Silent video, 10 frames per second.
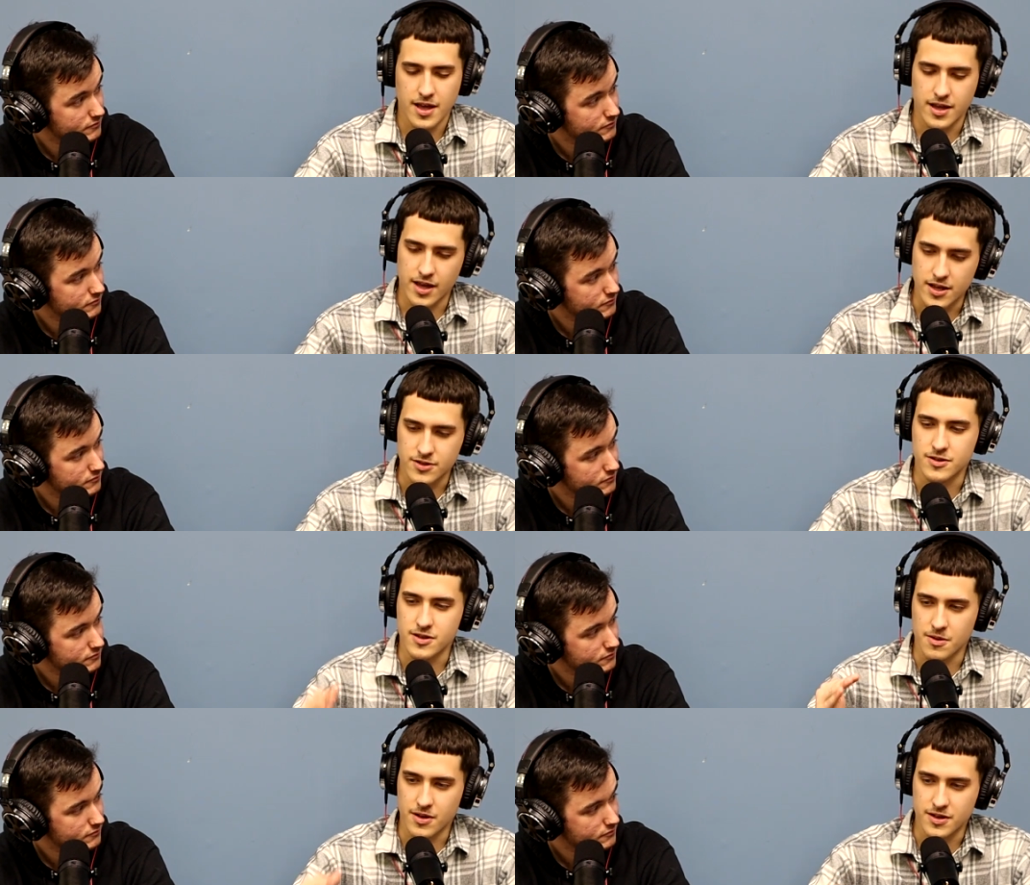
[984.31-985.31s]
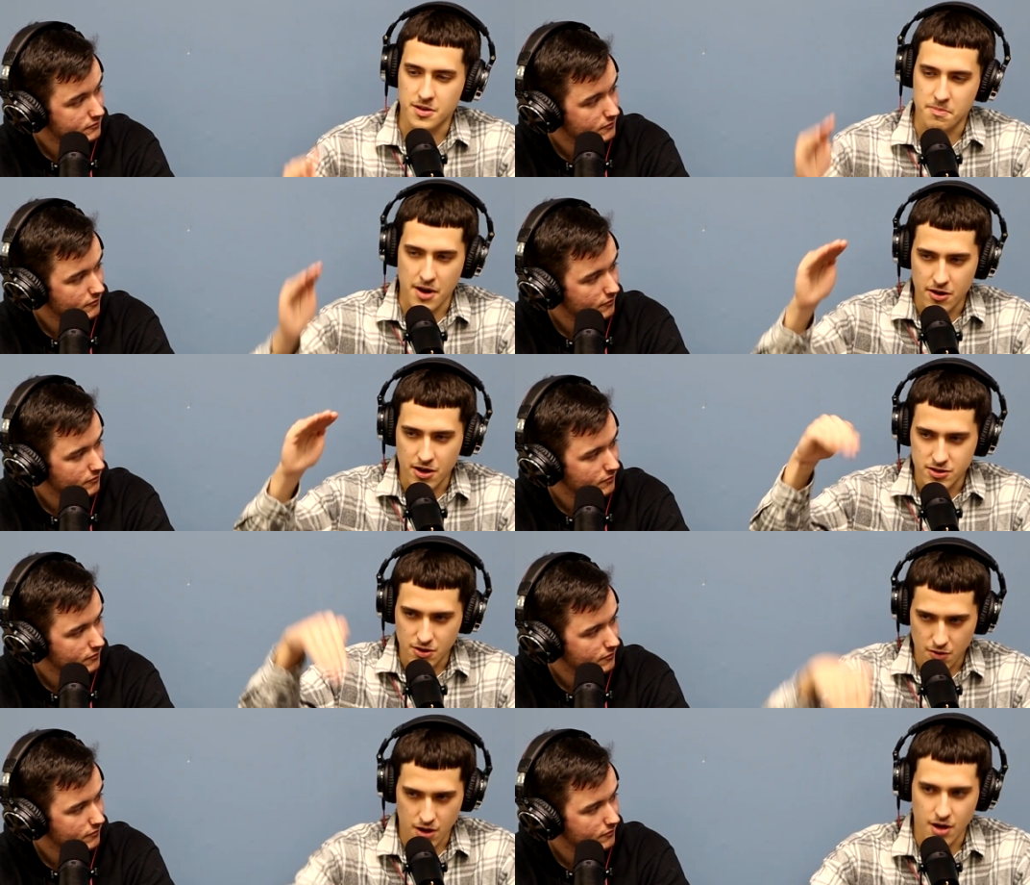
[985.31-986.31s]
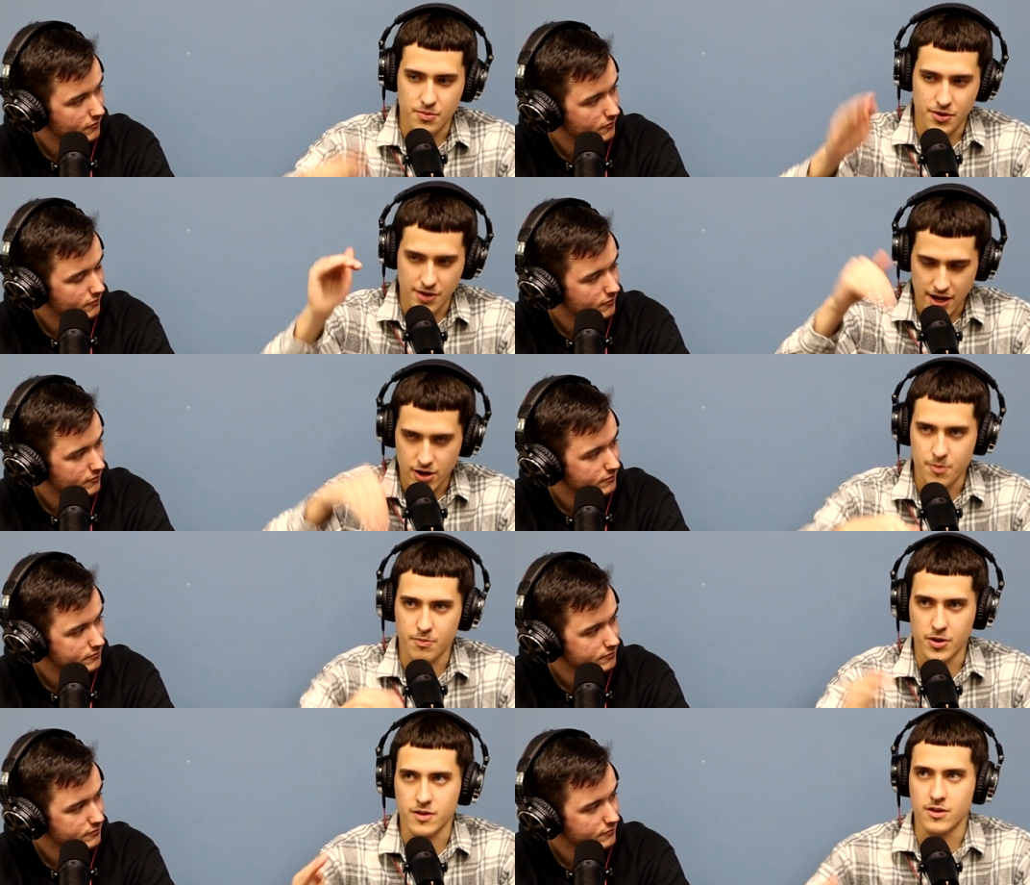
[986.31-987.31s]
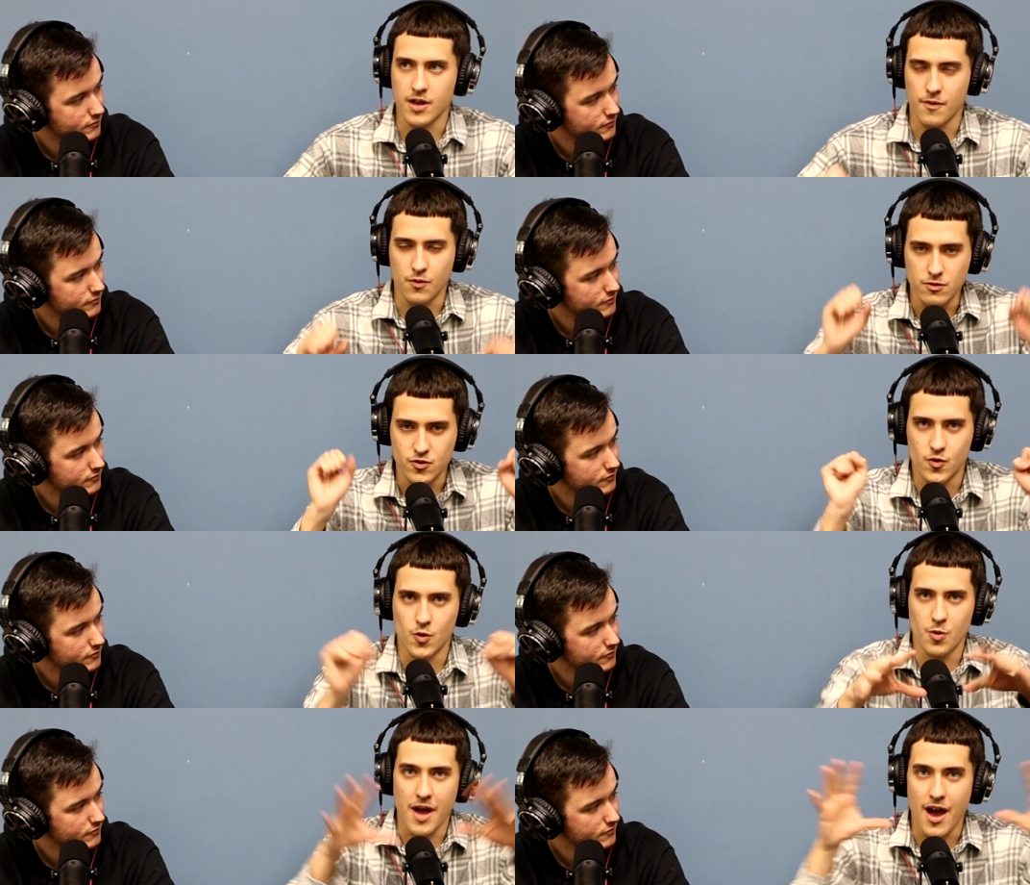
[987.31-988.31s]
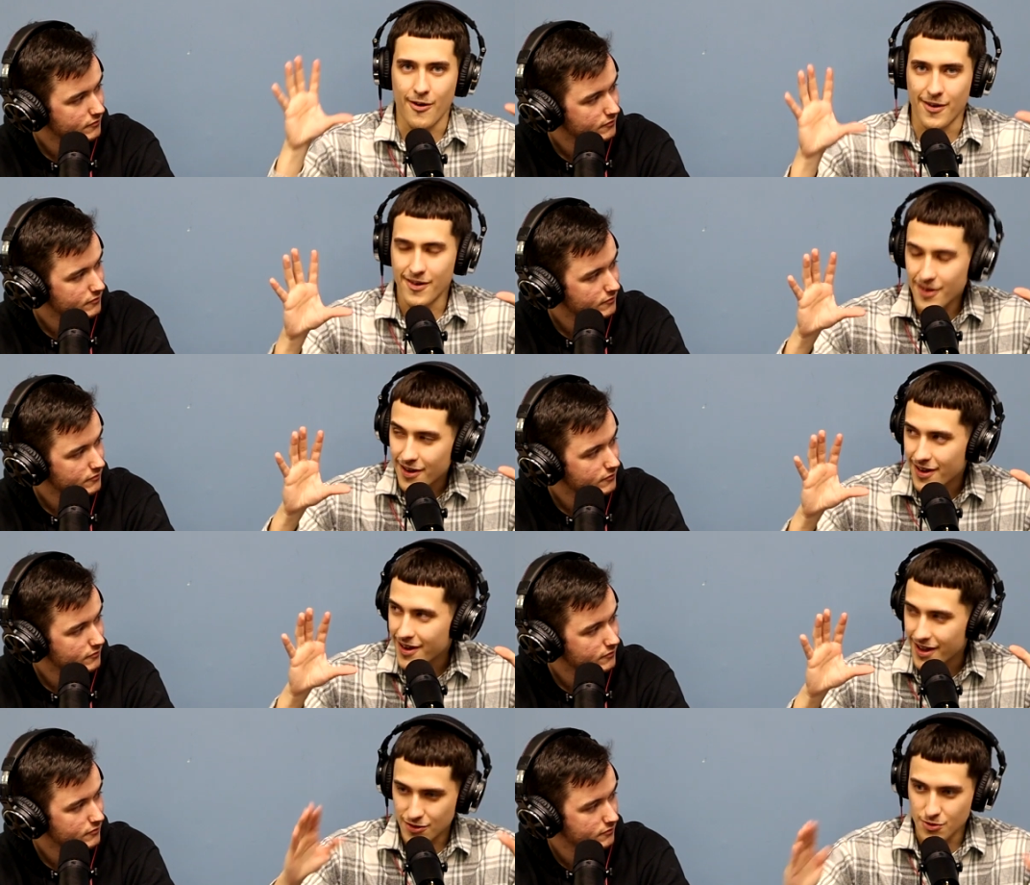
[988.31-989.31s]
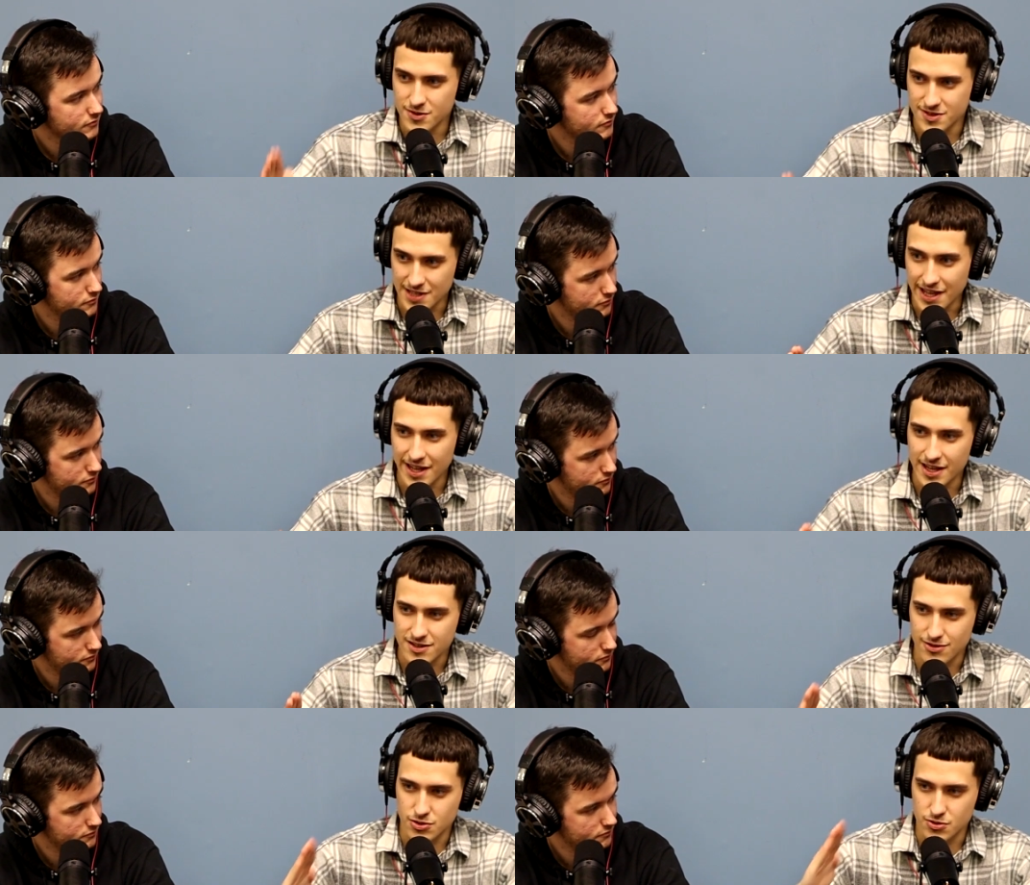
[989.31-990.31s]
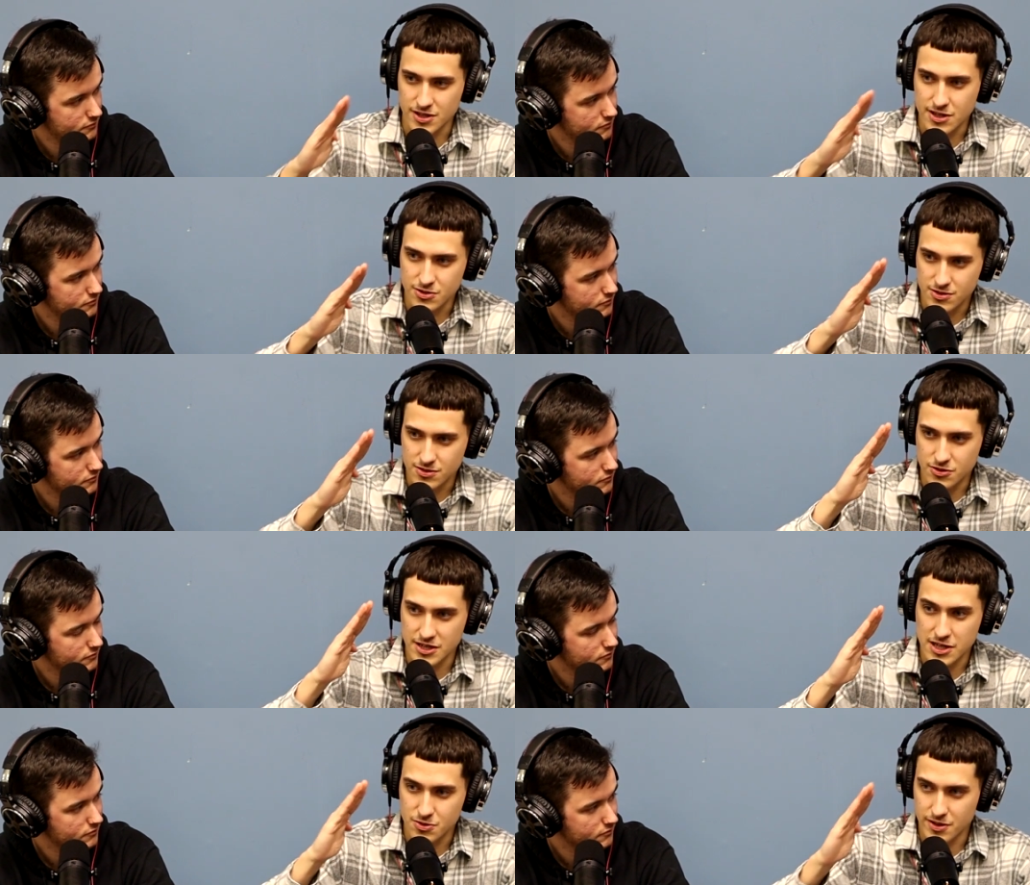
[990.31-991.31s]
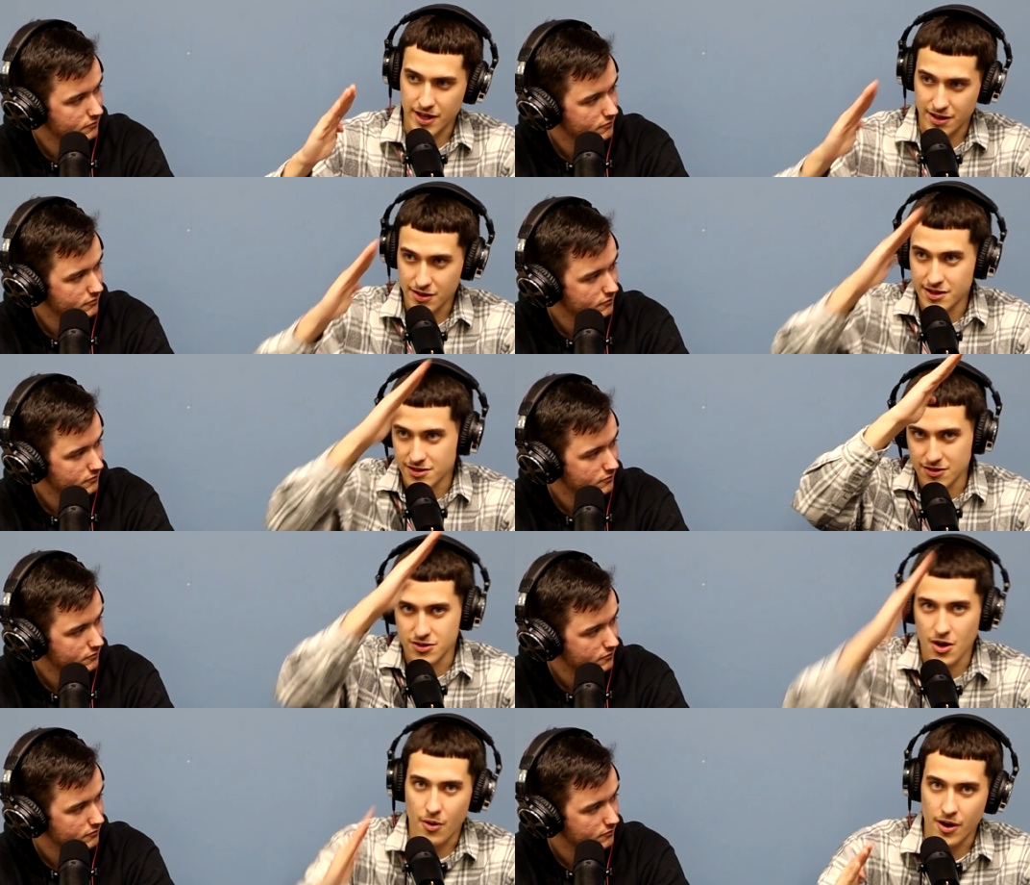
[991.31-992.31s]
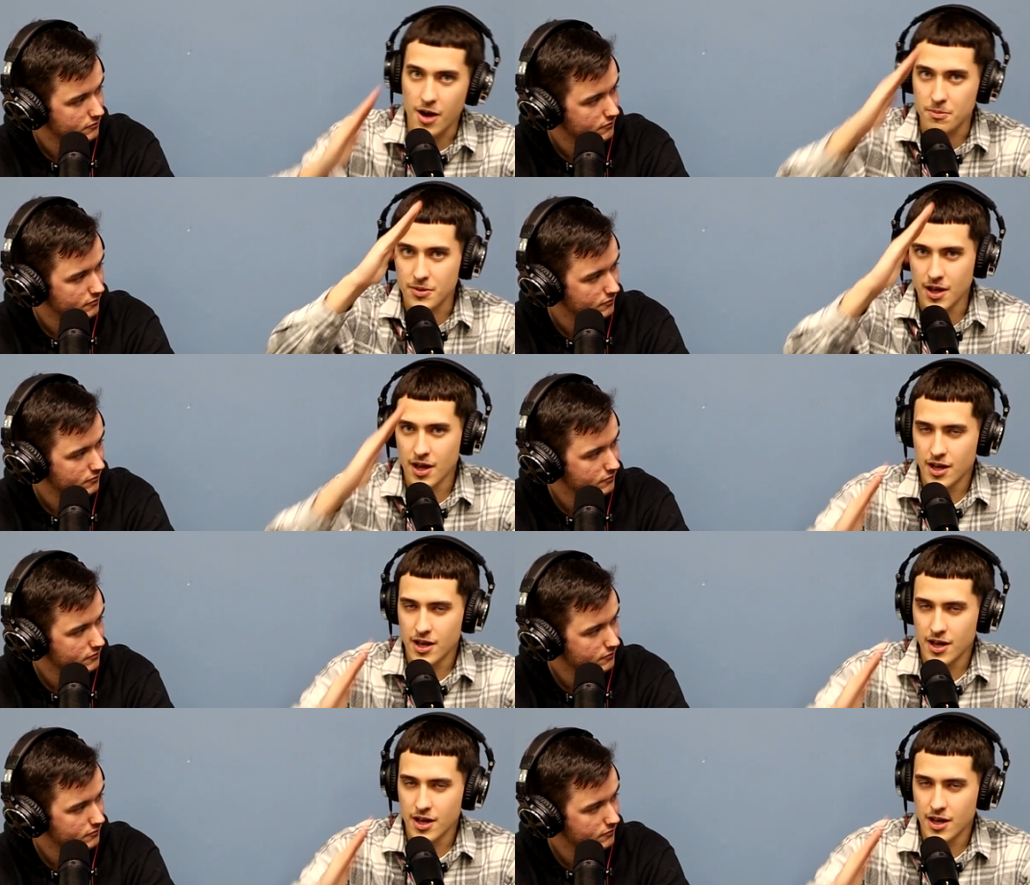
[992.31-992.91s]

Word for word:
Speaker 1: Yes, it's a it's a paradox. You go up and down, up, but if you zoom out and you see it's a trajectory trajectory like this. It's going up. Mm-hmm.